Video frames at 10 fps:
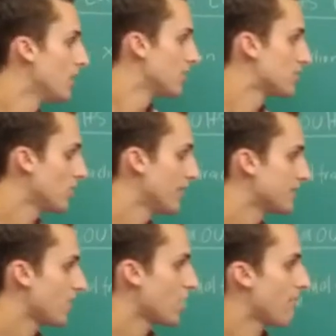So let's
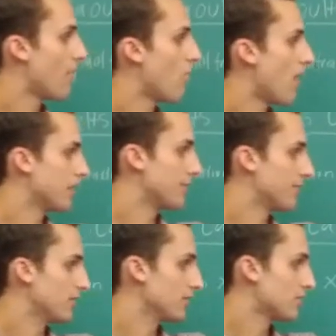talk about water
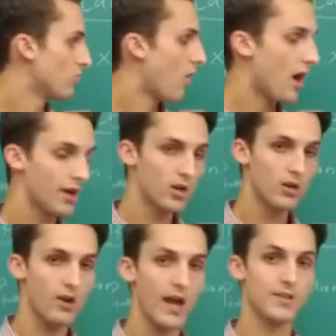first.
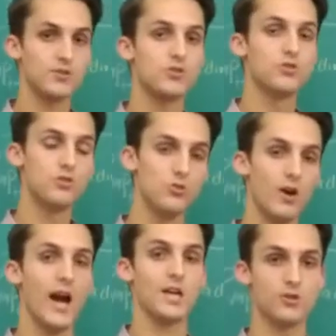Water has two
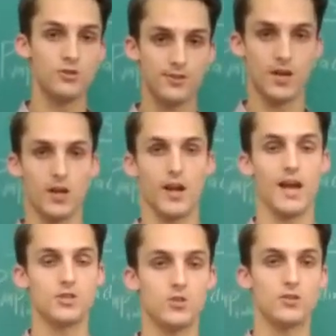hydrogens on it,
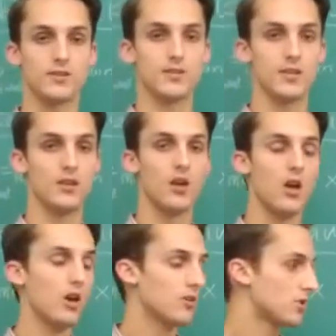as you can see.
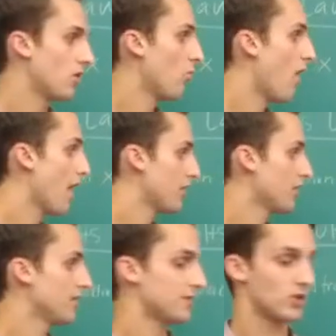So water
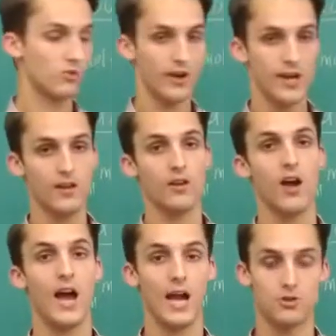is a great
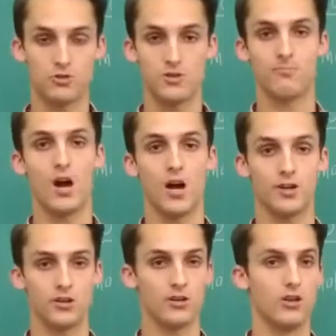hydrogen
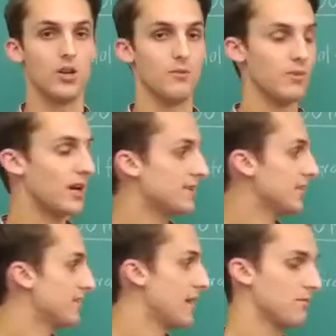bonder because
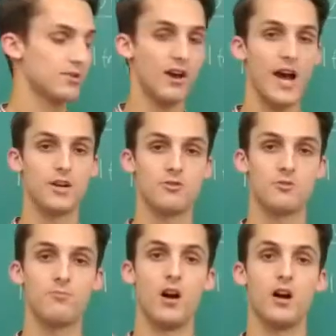it's able to
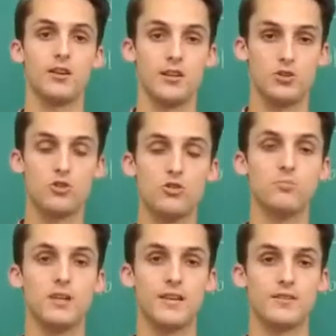hydrogen bond in two
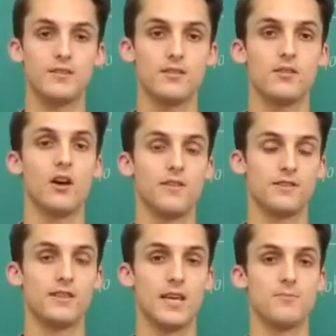places on the
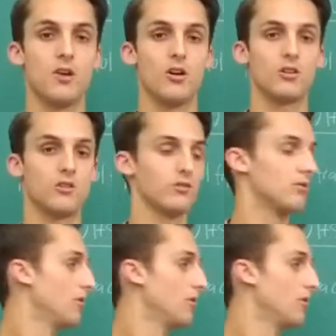same molecule.